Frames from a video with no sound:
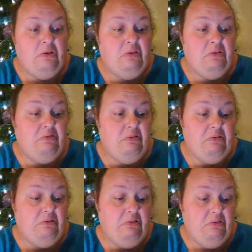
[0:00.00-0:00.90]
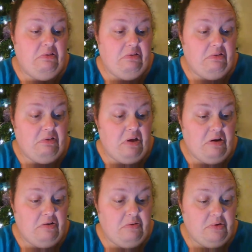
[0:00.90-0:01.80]
I
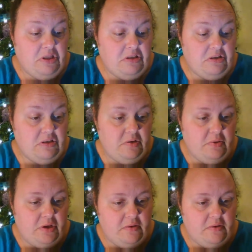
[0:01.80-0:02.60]
don't know what this is doing.